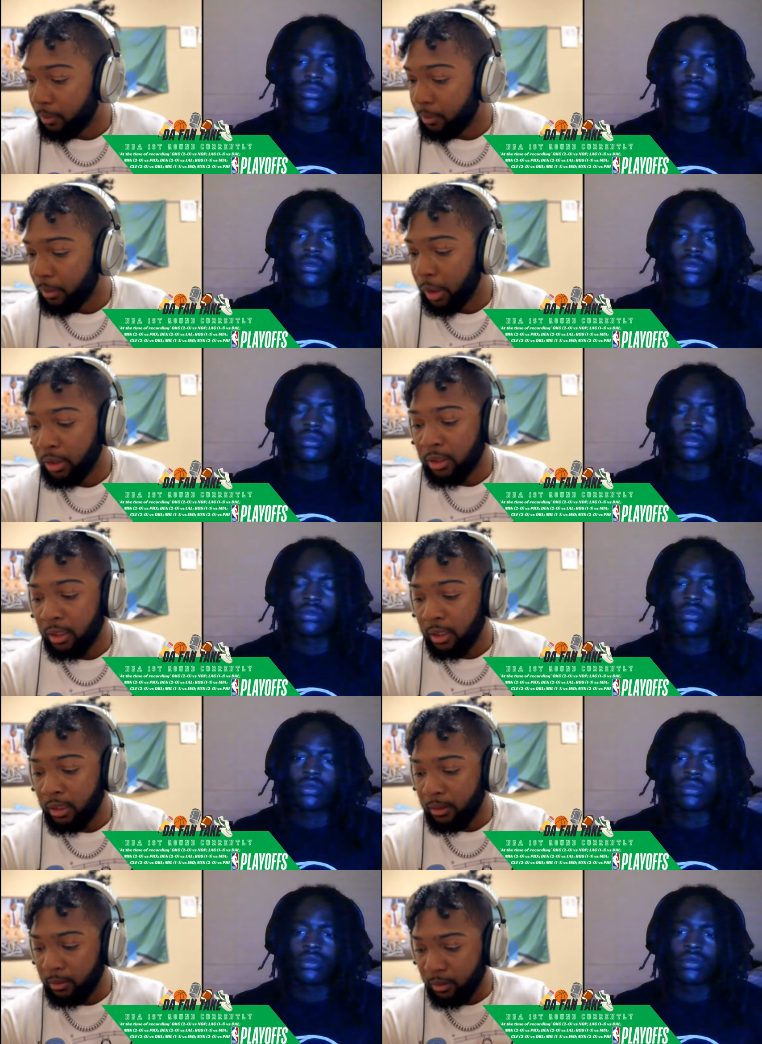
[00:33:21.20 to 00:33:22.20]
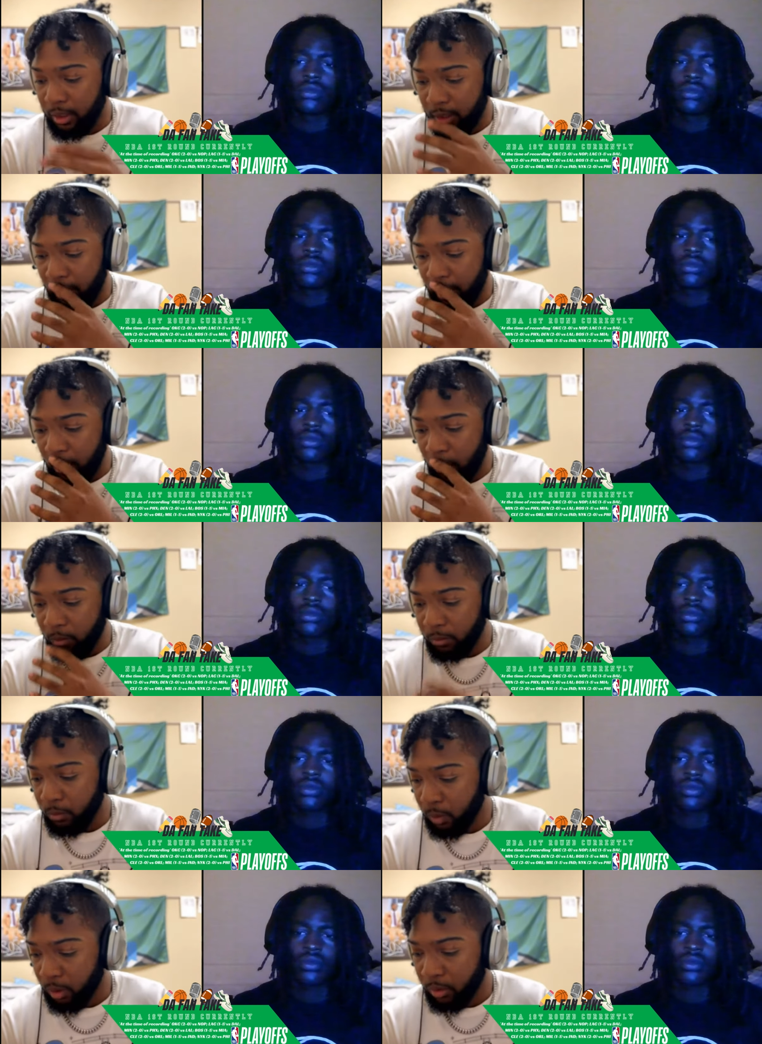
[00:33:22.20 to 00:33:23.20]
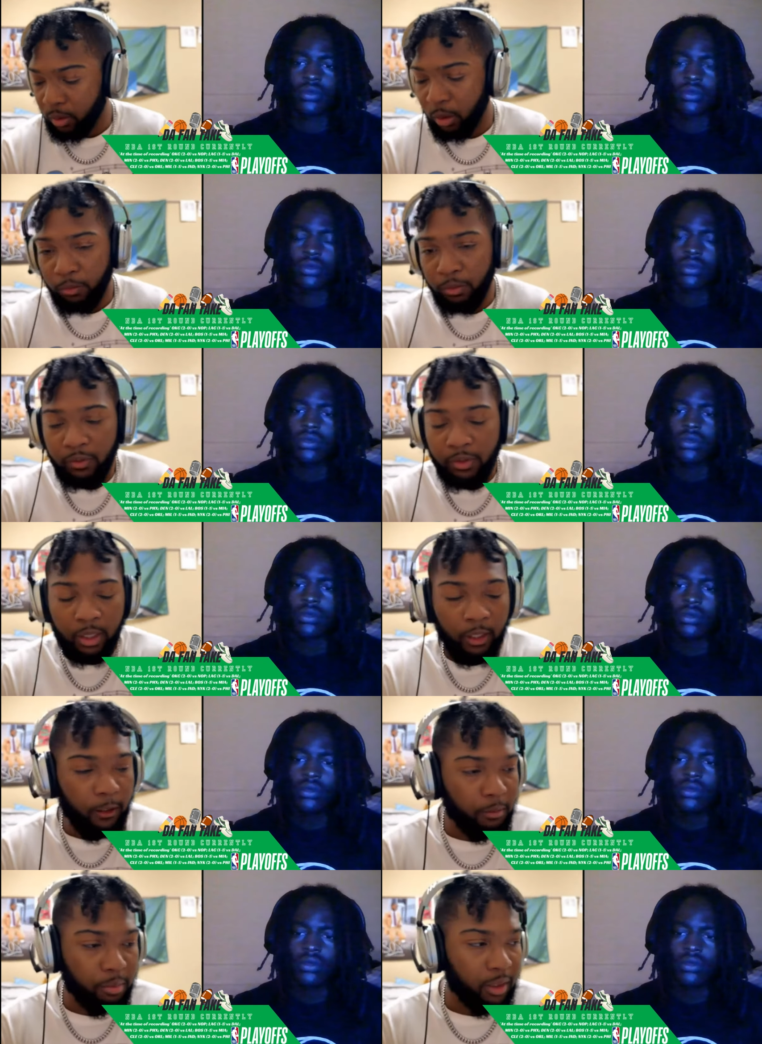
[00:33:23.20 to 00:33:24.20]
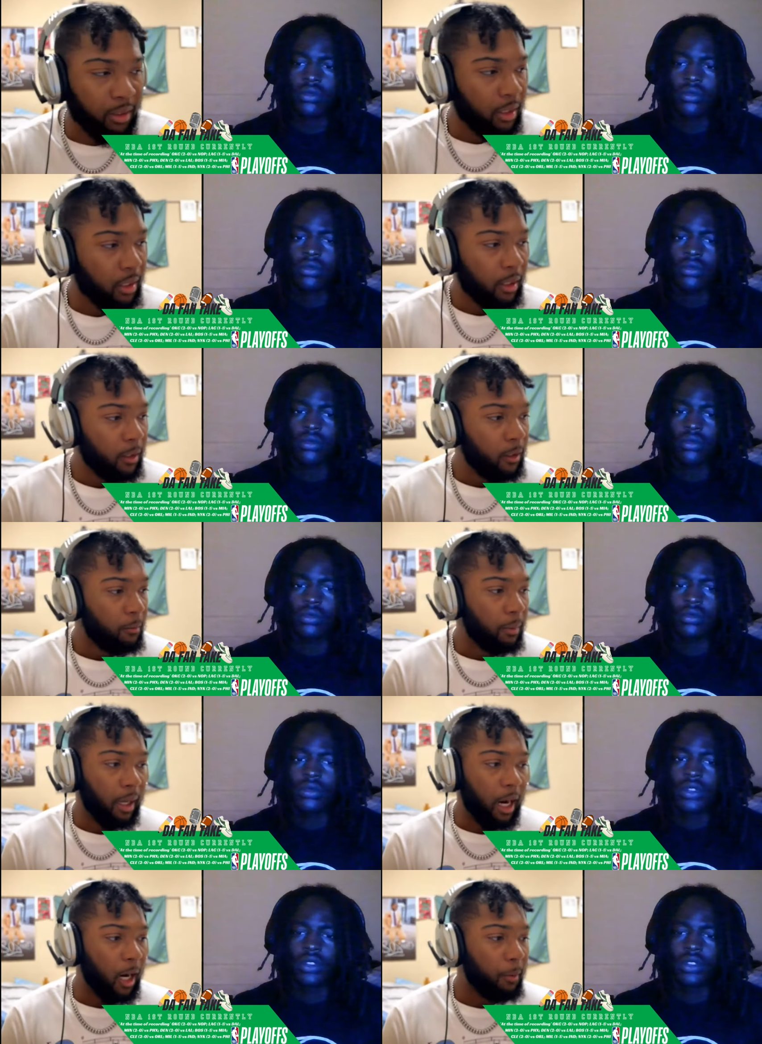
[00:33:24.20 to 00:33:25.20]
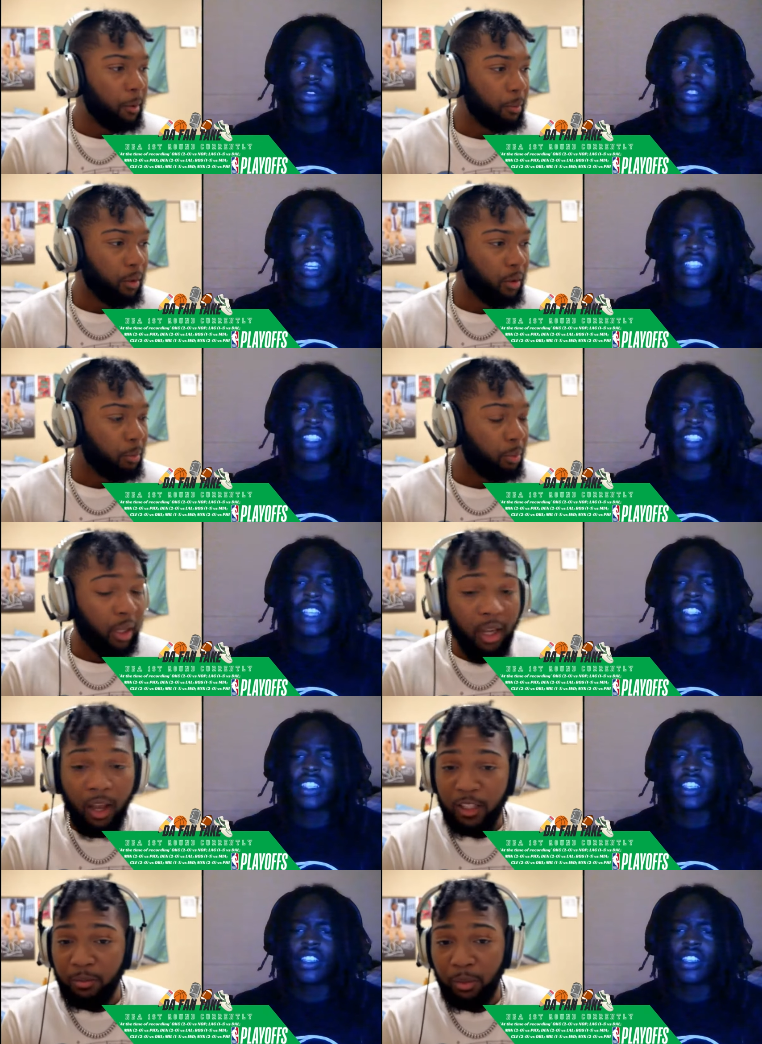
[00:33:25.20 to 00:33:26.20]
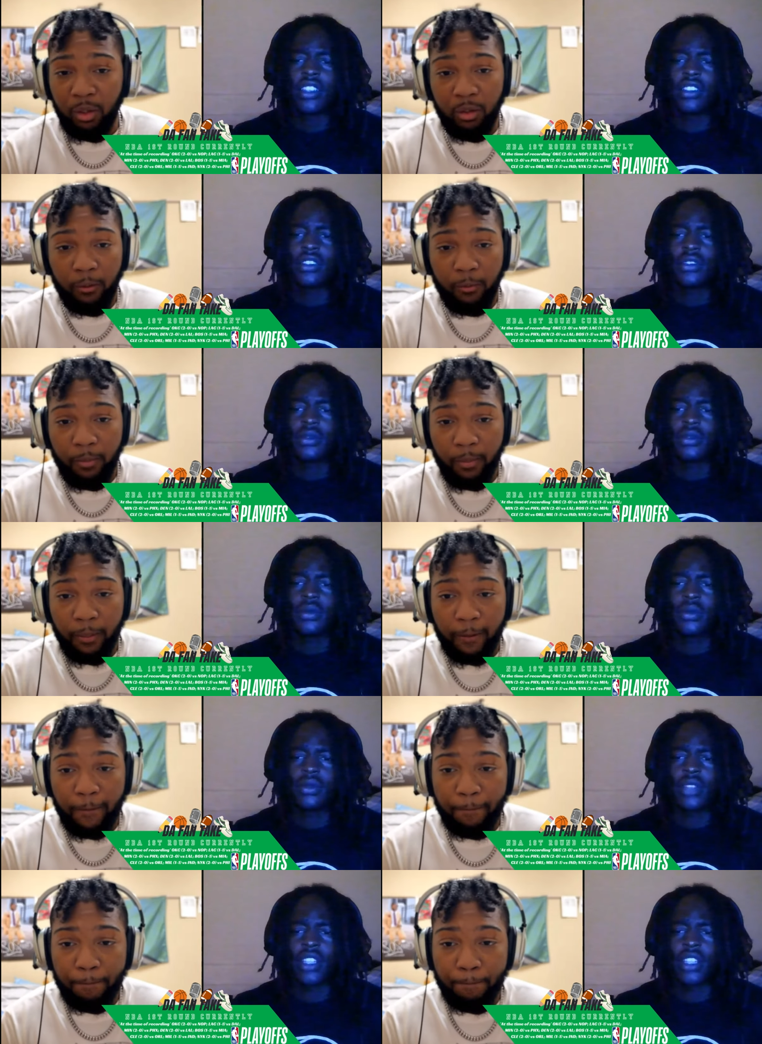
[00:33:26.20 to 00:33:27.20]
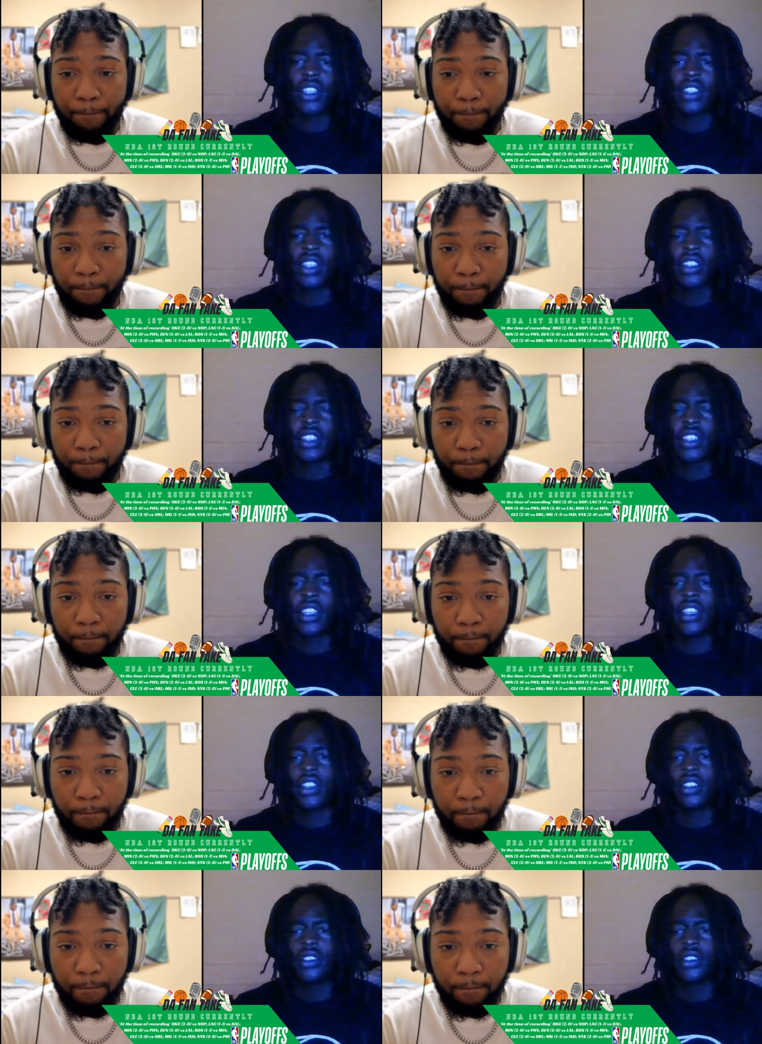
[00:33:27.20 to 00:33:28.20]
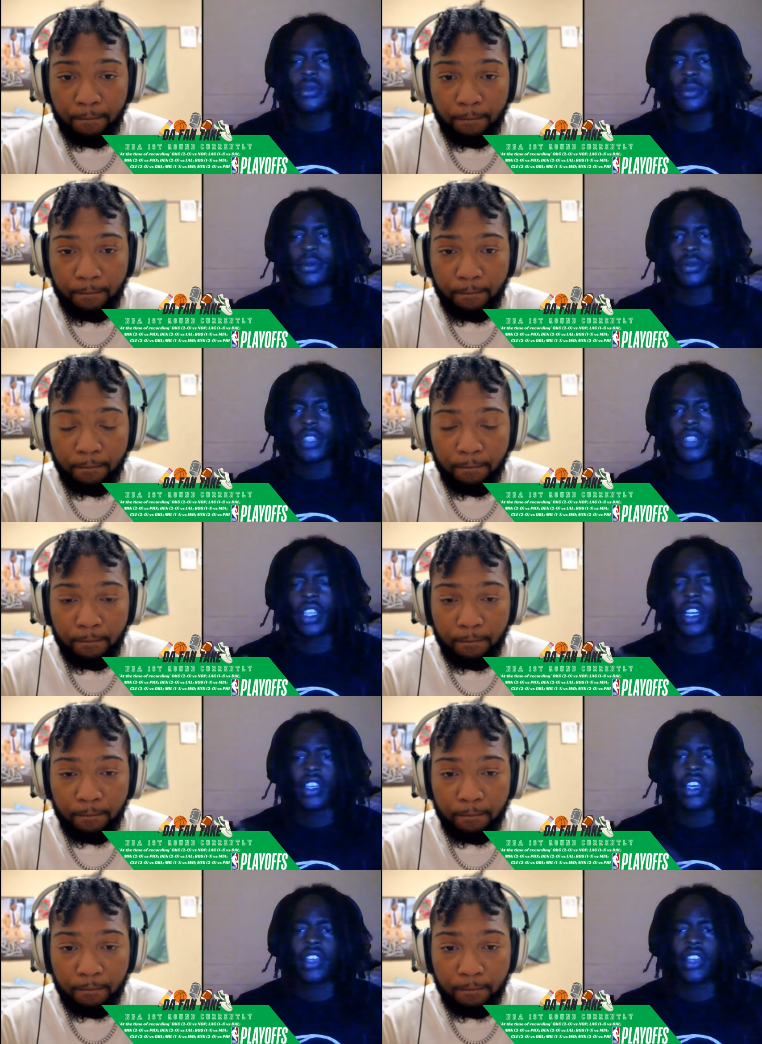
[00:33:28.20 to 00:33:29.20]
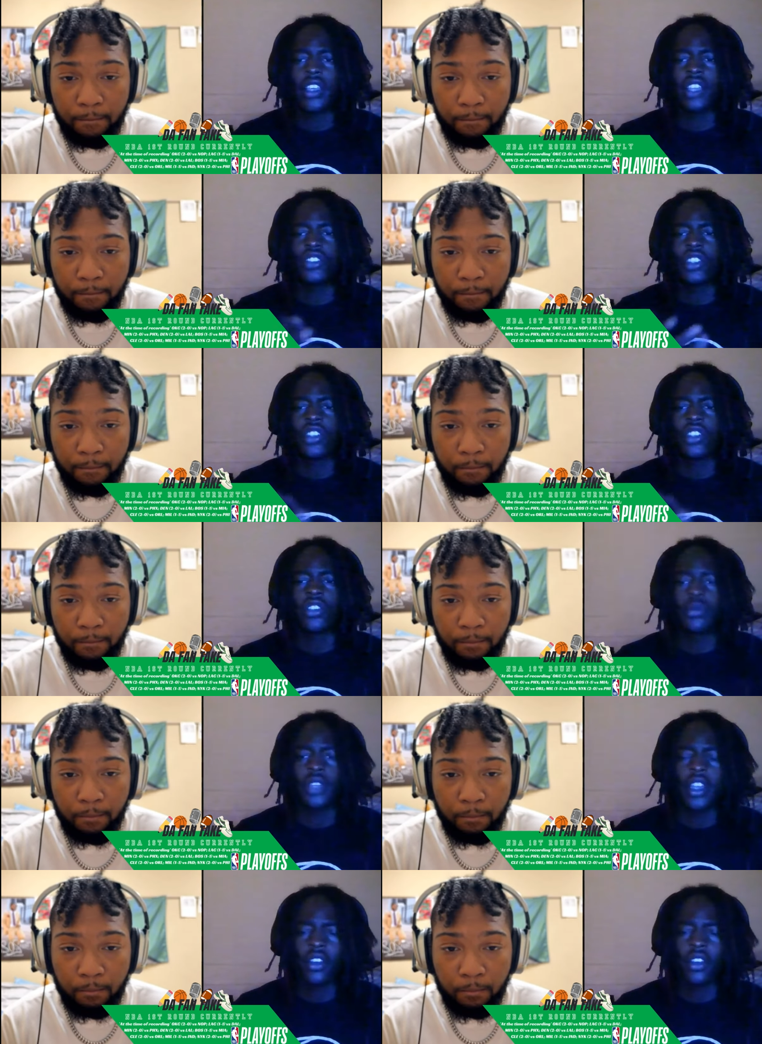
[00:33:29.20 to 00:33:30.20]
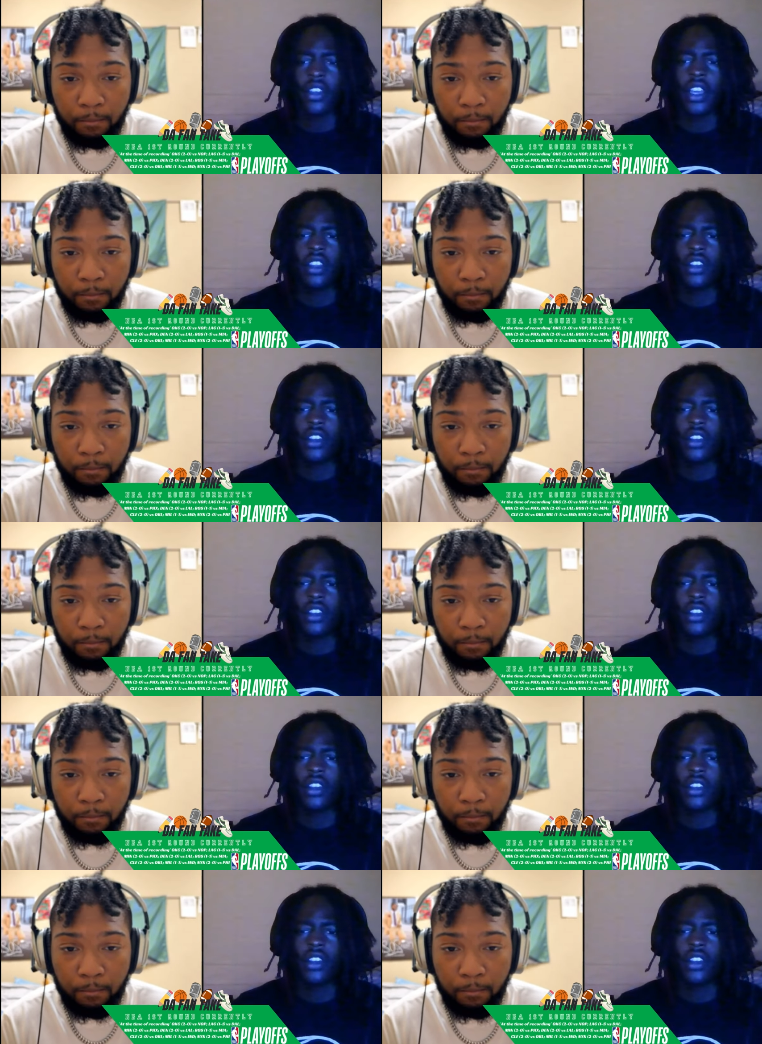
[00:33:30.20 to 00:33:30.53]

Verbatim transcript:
Speaker 1: Middleton, he he came with you know 15, but man, I remember in the playoffs, Middleton.
Speaker 2: Uh, I think he um he got he got he got shooken up. He got got a